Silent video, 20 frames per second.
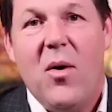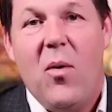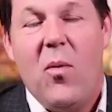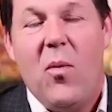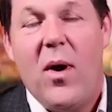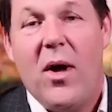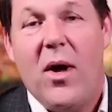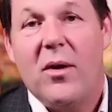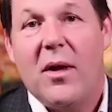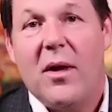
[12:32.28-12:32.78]

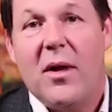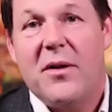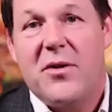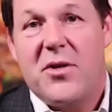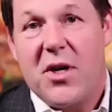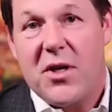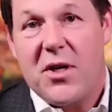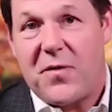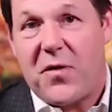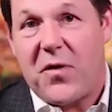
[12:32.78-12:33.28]
Well,
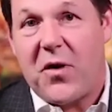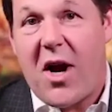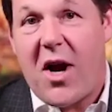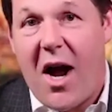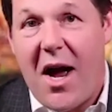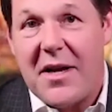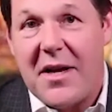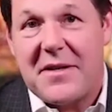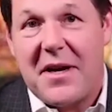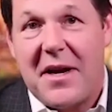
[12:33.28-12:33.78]
just for
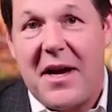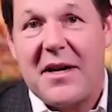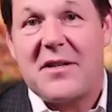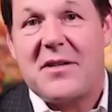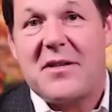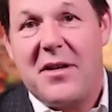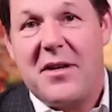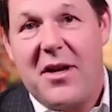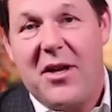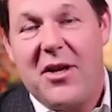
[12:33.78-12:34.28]

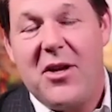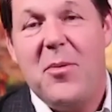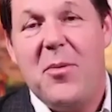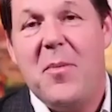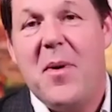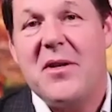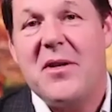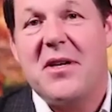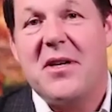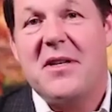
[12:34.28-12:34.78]
context, and you
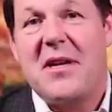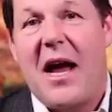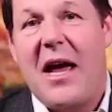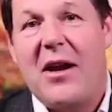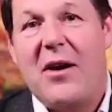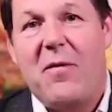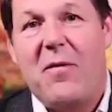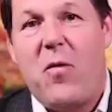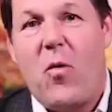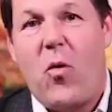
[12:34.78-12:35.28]
mentioned
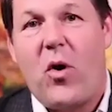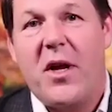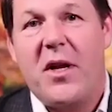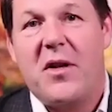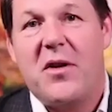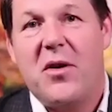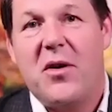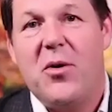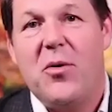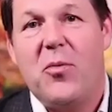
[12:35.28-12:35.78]
Title
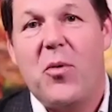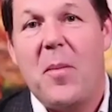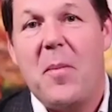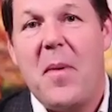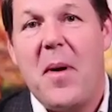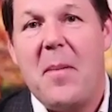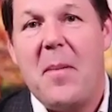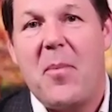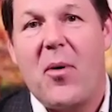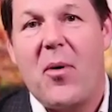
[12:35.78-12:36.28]
42,
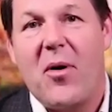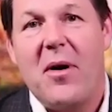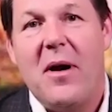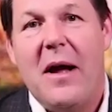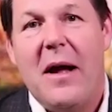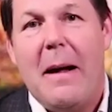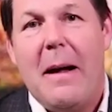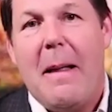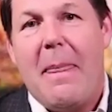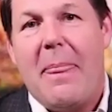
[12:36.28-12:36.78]
remember,
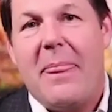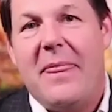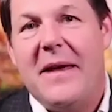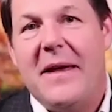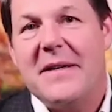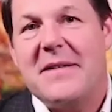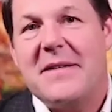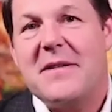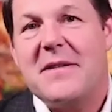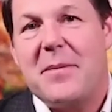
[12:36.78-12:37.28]

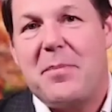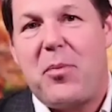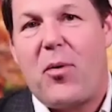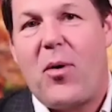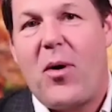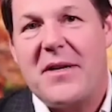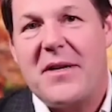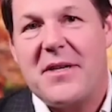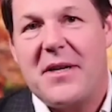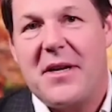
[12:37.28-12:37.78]
this is a
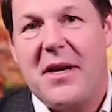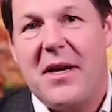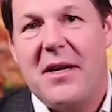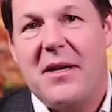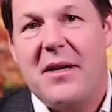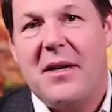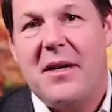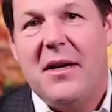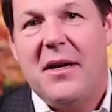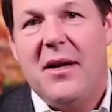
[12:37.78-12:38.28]

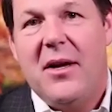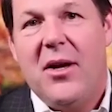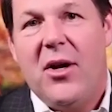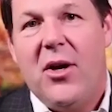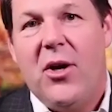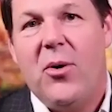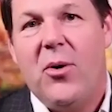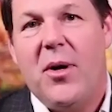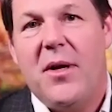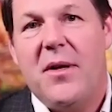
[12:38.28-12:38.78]
president
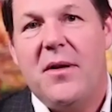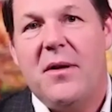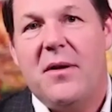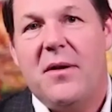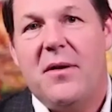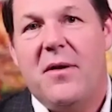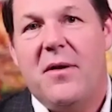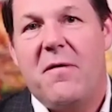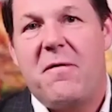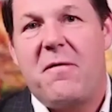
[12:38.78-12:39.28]
who in
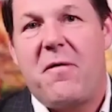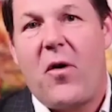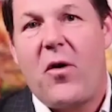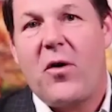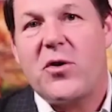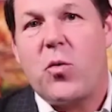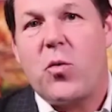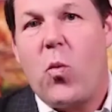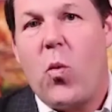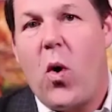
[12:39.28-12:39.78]
the
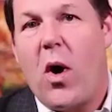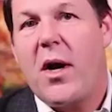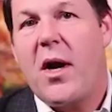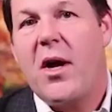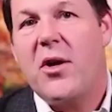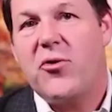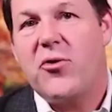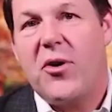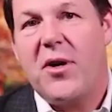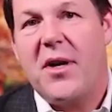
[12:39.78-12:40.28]
first
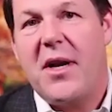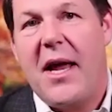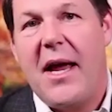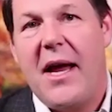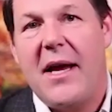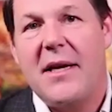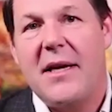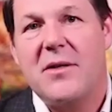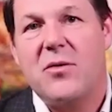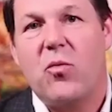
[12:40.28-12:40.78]
100
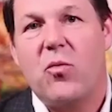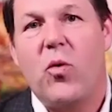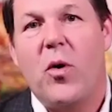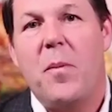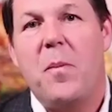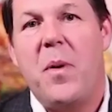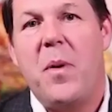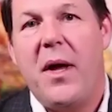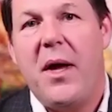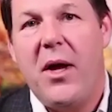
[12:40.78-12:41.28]
days
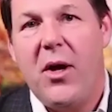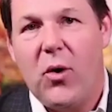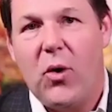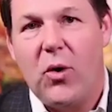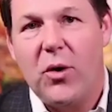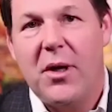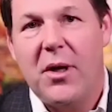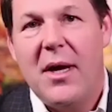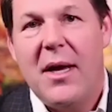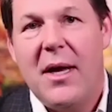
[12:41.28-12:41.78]

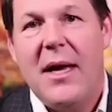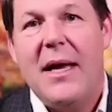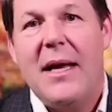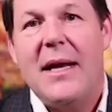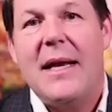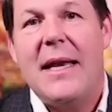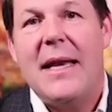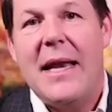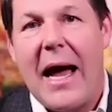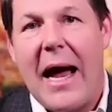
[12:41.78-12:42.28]
repealed
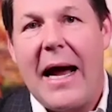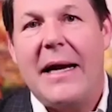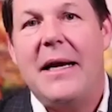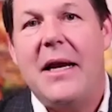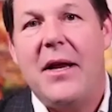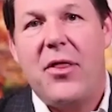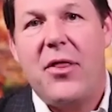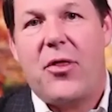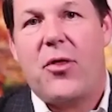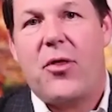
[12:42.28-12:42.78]

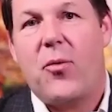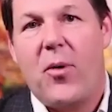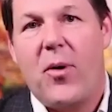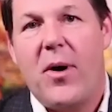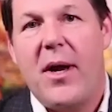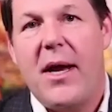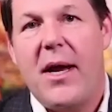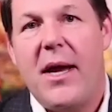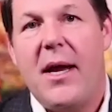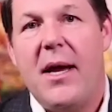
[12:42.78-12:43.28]

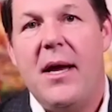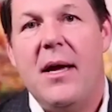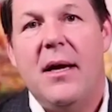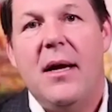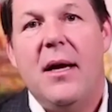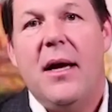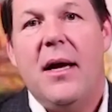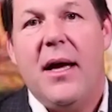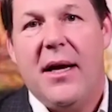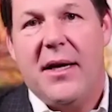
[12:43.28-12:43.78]
93
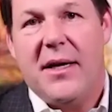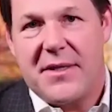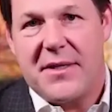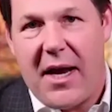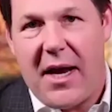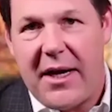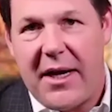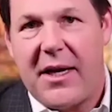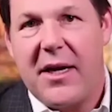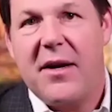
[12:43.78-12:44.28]

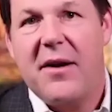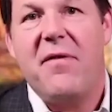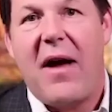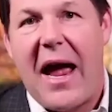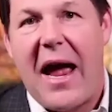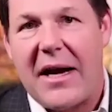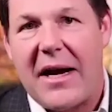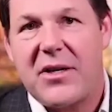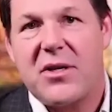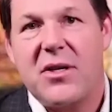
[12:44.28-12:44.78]
executive
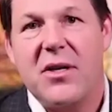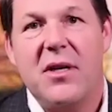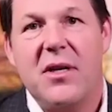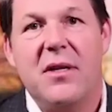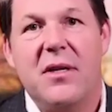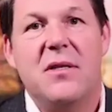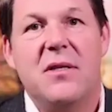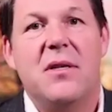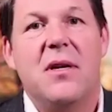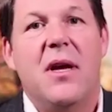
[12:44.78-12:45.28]

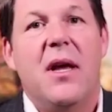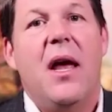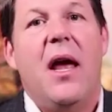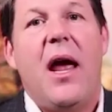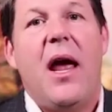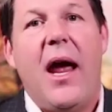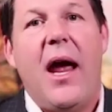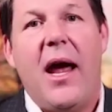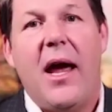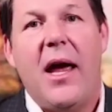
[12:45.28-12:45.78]
actions
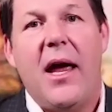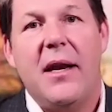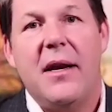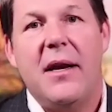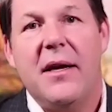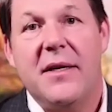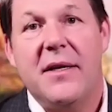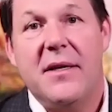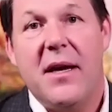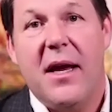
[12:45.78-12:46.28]

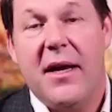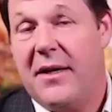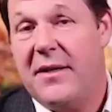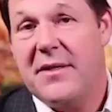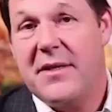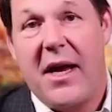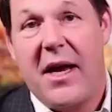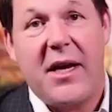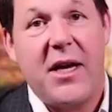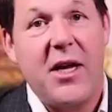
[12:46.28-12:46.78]
and
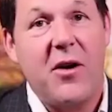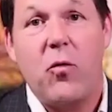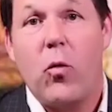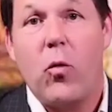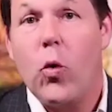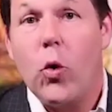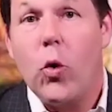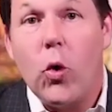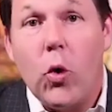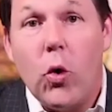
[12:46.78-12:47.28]
executive
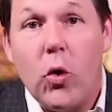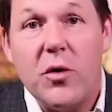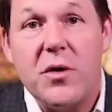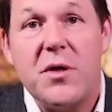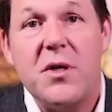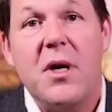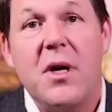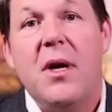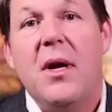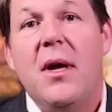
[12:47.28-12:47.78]

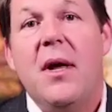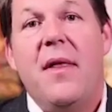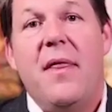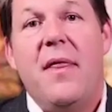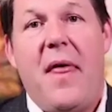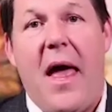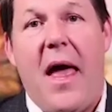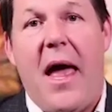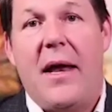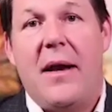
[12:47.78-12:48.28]
rules
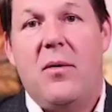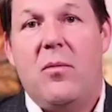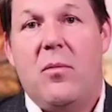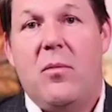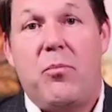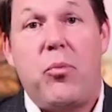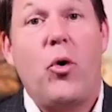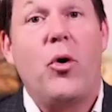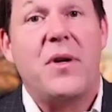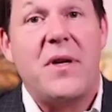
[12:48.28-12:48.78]
that
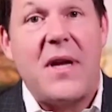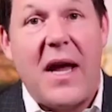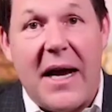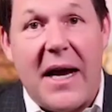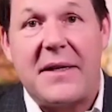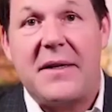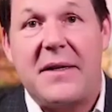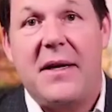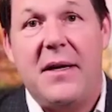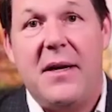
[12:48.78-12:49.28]

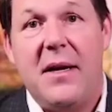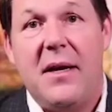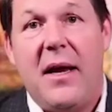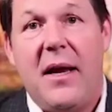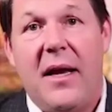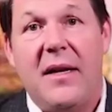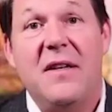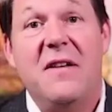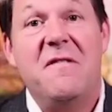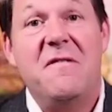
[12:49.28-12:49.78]
protected
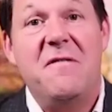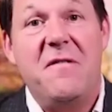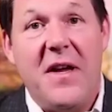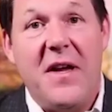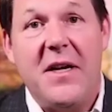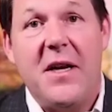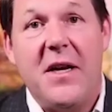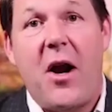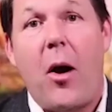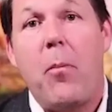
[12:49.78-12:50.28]
and
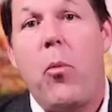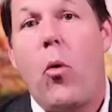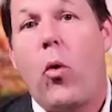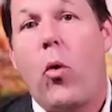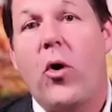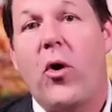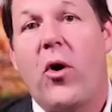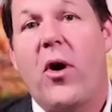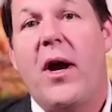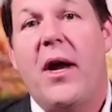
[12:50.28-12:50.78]
defended our
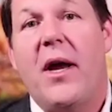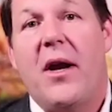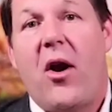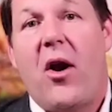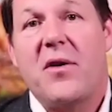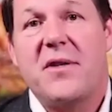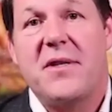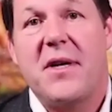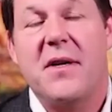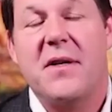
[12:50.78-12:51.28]
border and
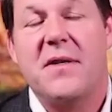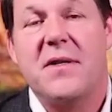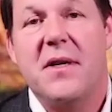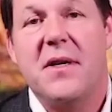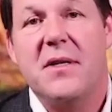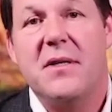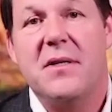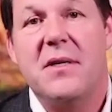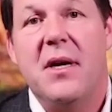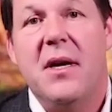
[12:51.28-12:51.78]
our
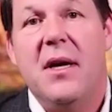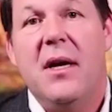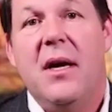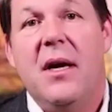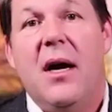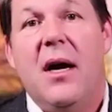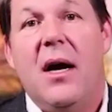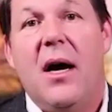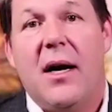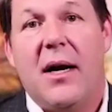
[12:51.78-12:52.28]
citizens
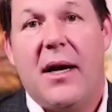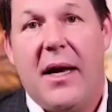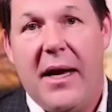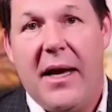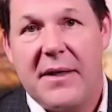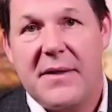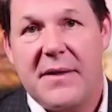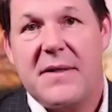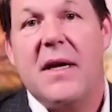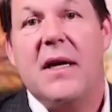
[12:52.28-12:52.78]

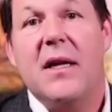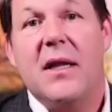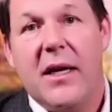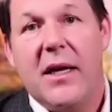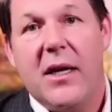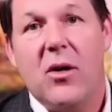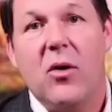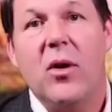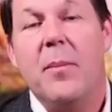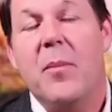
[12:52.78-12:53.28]
against
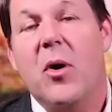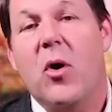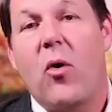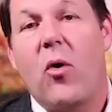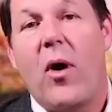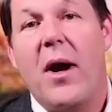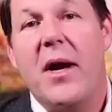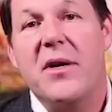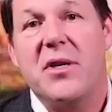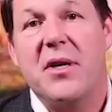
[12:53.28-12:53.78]
illegal
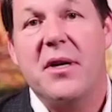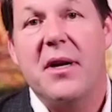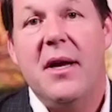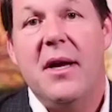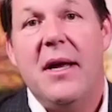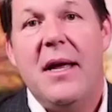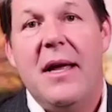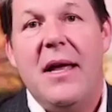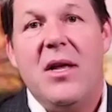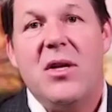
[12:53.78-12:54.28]
immigration.
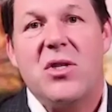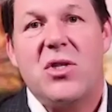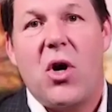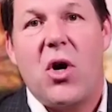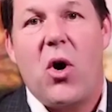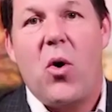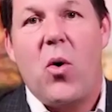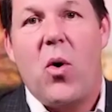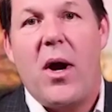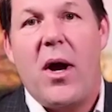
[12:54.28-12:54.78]

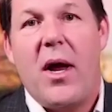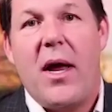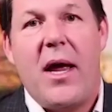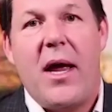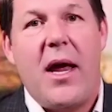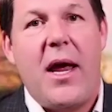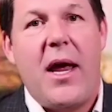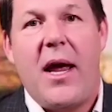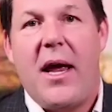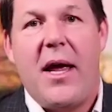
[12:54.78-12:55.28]
So
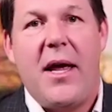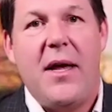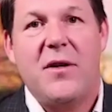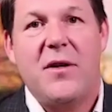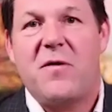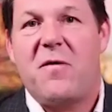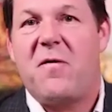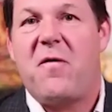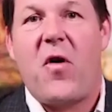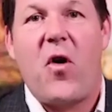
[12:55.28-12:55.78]

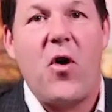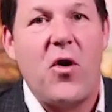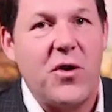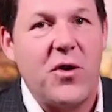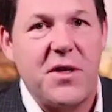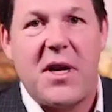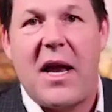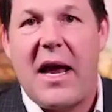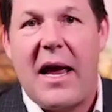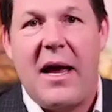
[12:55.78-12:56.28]
his
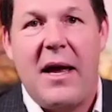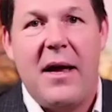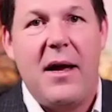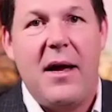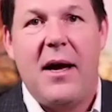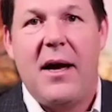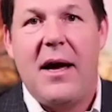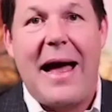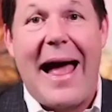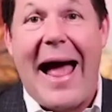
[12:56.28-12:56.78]
first
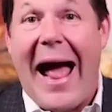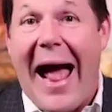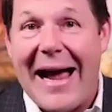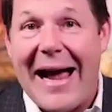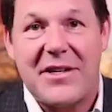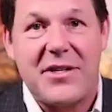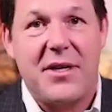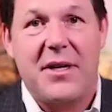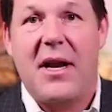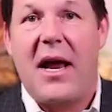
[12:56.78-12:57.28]

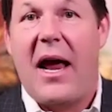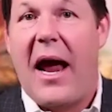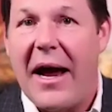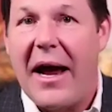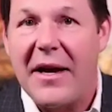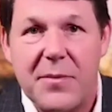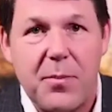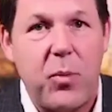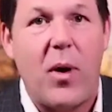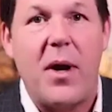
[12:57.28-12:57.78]
action
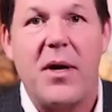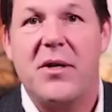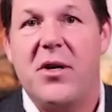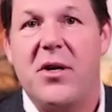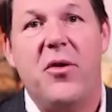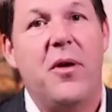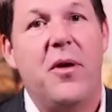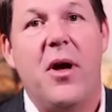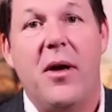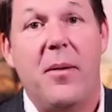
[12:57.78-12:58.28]
as
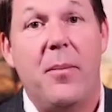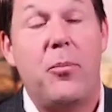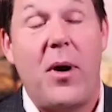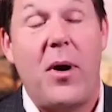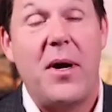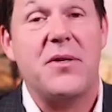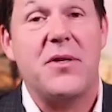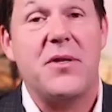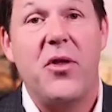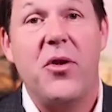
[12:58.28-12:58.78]
president of
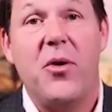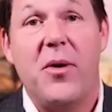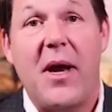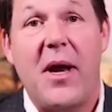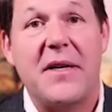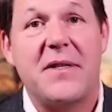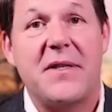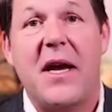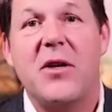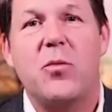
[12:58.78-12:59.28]
the
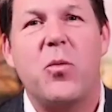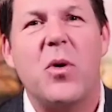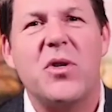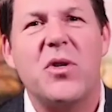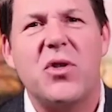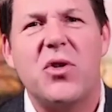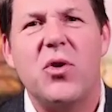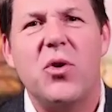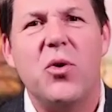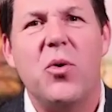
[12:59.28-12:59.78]
United States
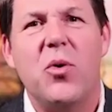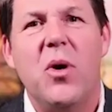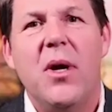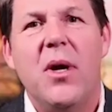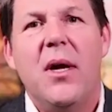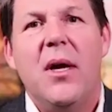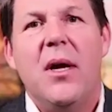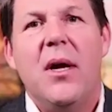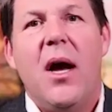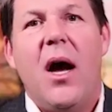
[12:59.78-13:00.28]
was to
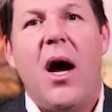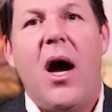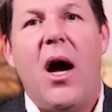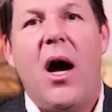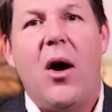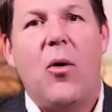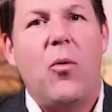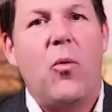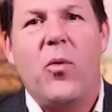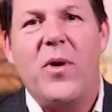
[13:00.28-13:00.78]

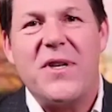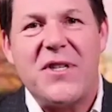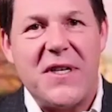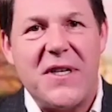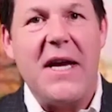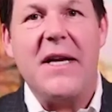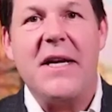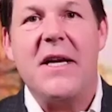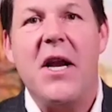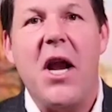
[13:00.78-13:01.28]

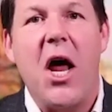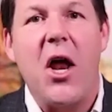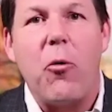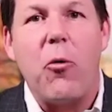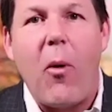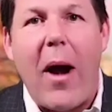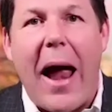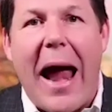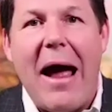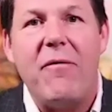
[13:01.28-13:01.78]
rescind and
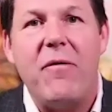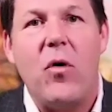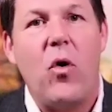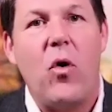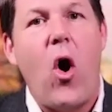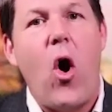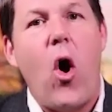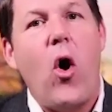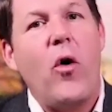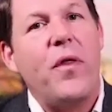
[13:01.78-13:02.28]

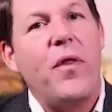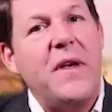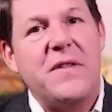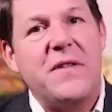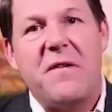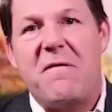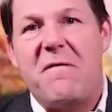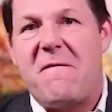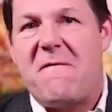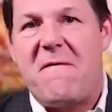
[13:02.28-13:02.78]
unravel all
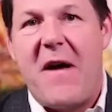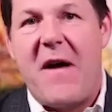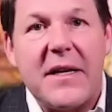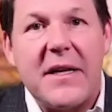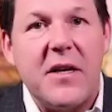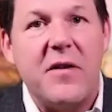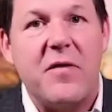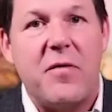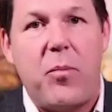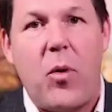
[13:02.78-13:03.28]
these
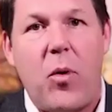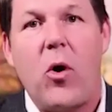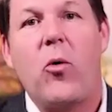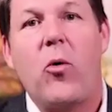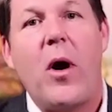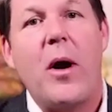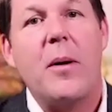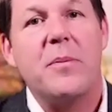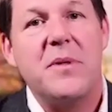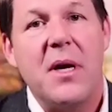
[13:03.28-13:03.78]
effective
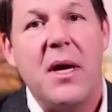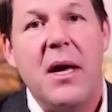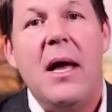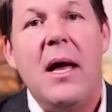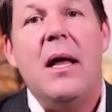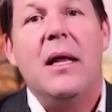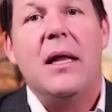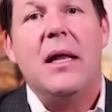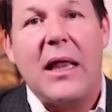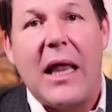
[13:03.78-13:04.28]
programs
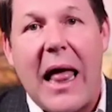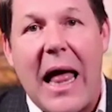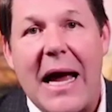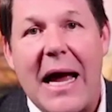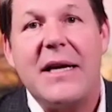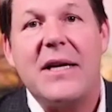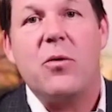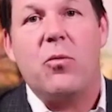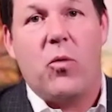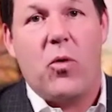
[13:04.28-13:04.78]

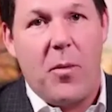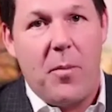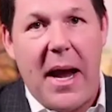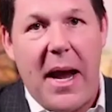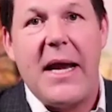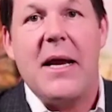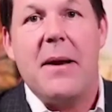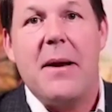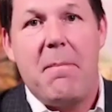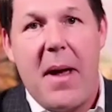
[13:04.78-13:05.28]
like
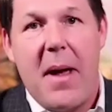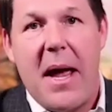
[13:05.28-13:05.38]
Remain in